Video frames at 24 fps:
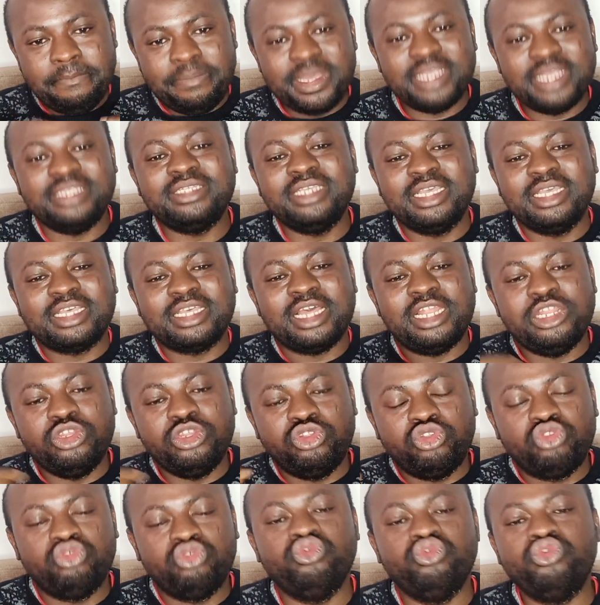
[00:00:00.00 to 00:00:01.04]

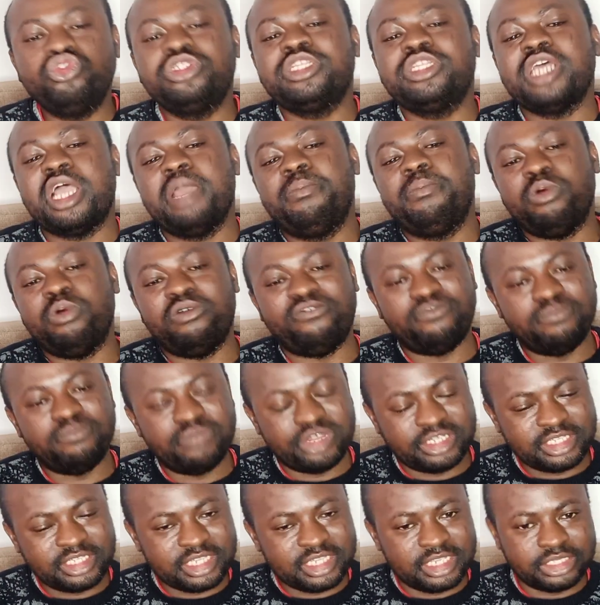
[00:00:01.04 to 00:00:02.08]
basically two types of
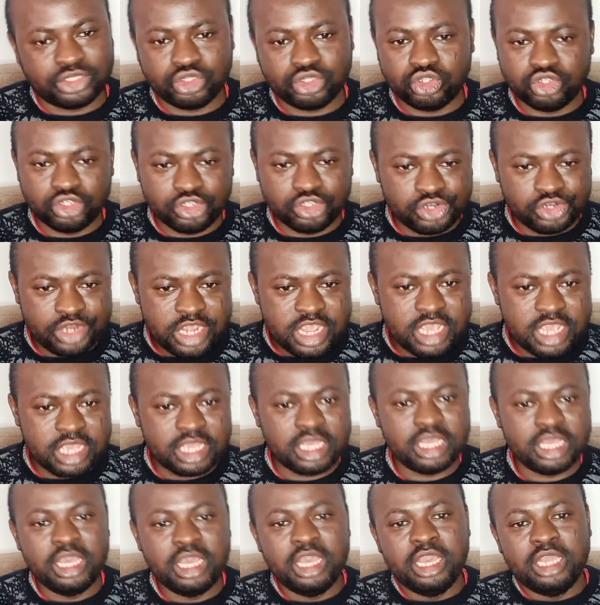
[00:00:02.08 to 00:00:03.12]
master's
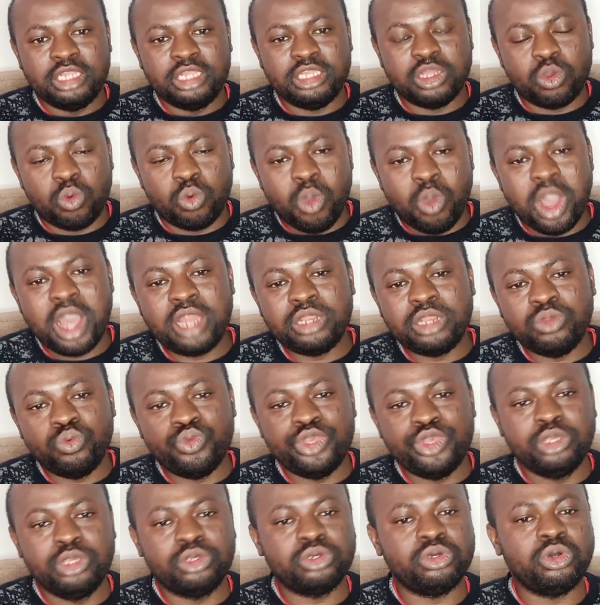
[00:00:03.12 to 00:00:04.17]
degree. The one
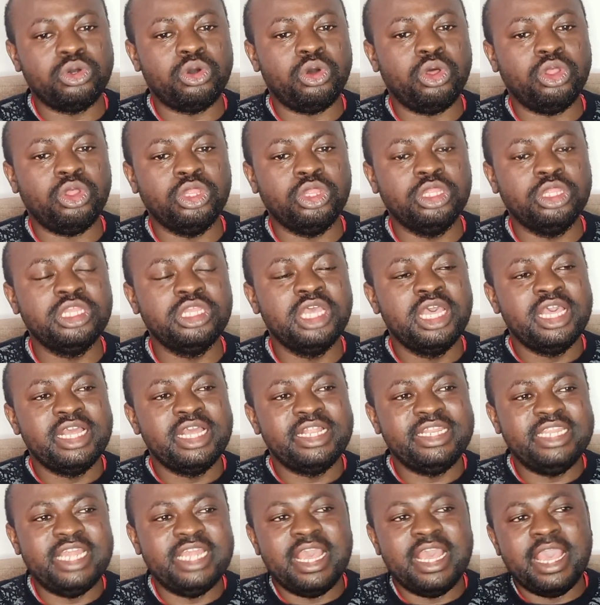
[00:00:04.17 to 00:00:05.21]
we call
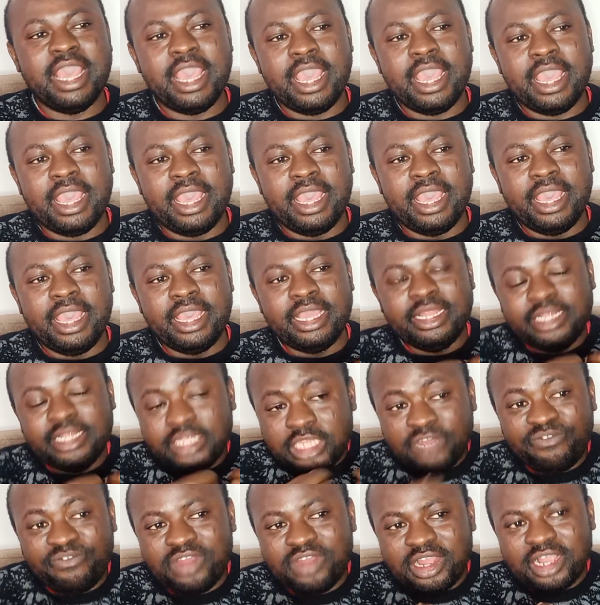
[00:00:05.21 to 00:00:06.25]
the, in
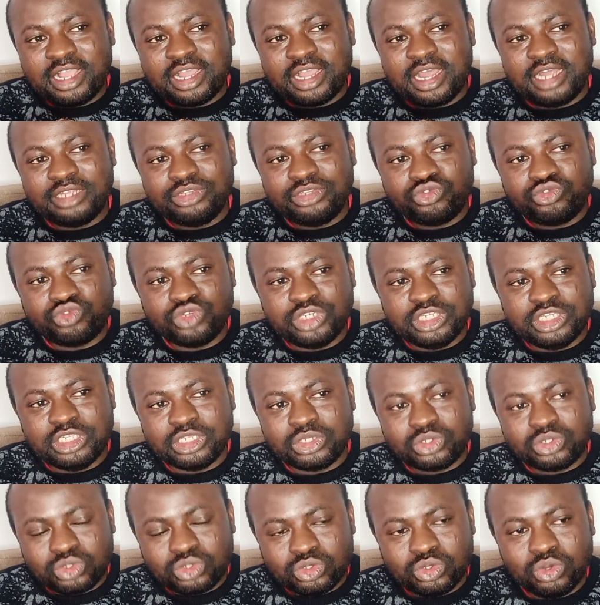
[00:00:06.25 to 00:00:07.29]
different
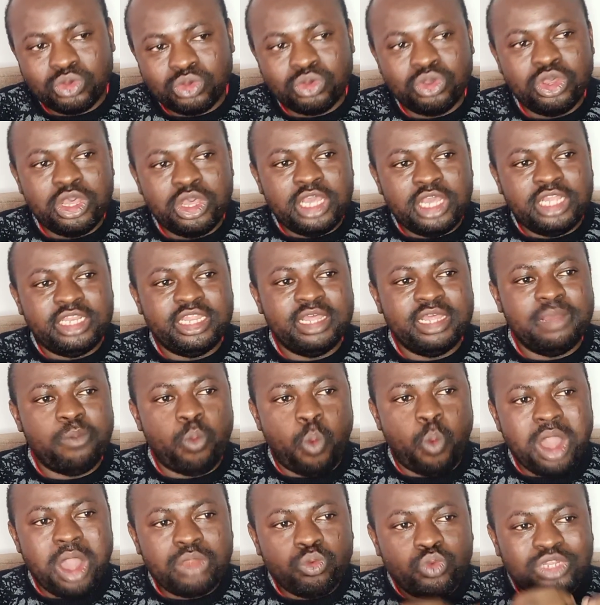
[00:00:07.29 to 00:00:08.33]
countries, so the
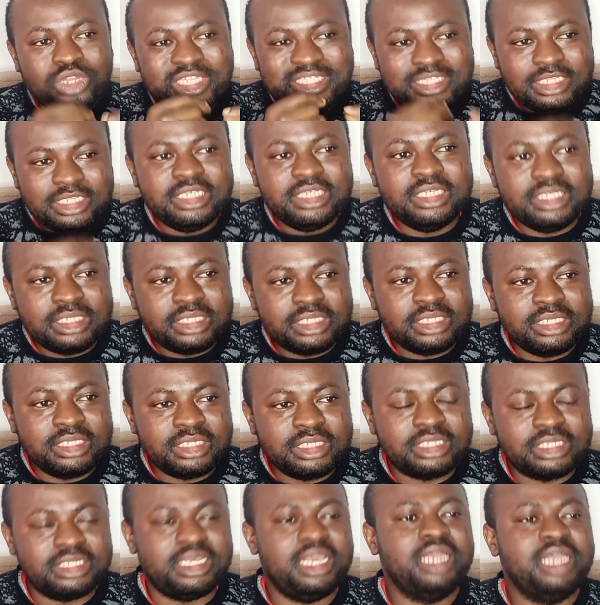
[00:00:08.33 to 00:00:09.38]
one with
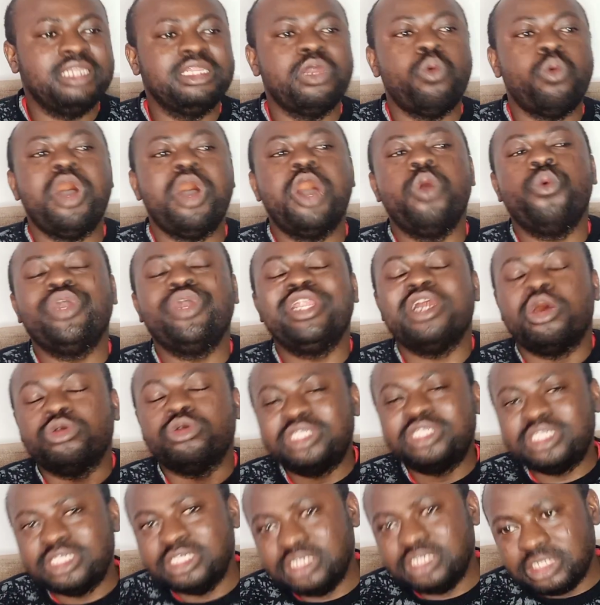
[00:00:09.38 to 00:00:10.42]
thesis and the one
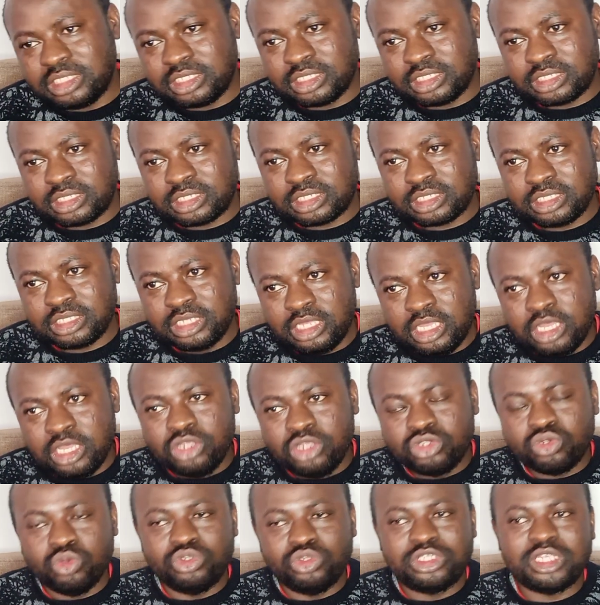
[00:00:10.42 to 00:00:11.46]
without thesis.
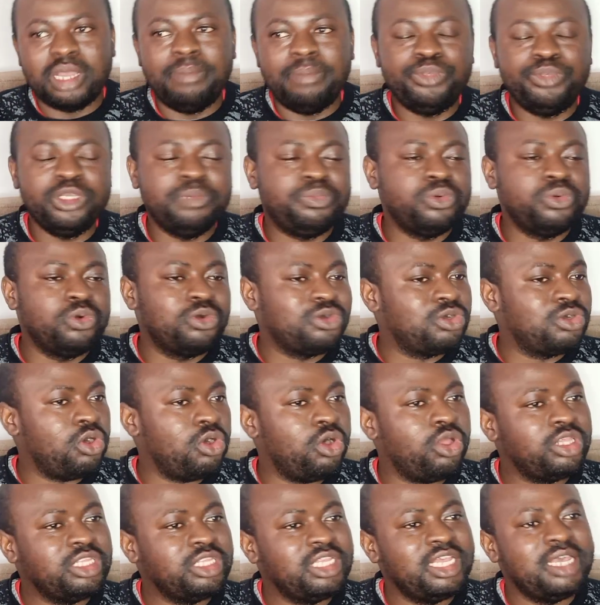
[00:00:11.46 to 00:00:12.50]
So some people
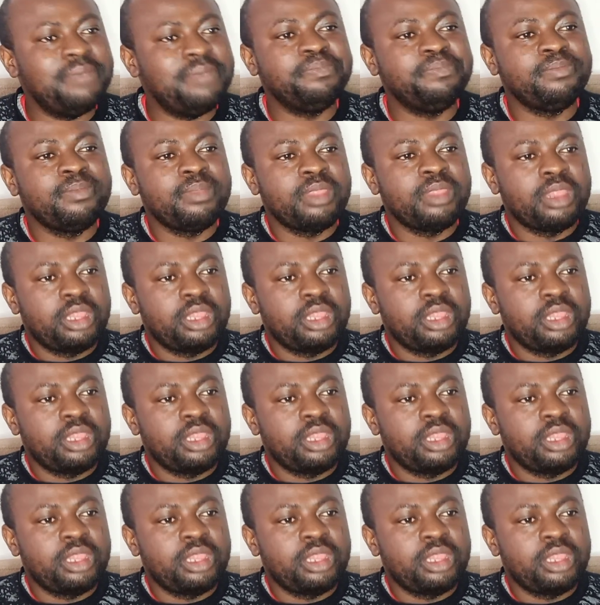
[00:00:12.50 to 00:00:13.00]
call them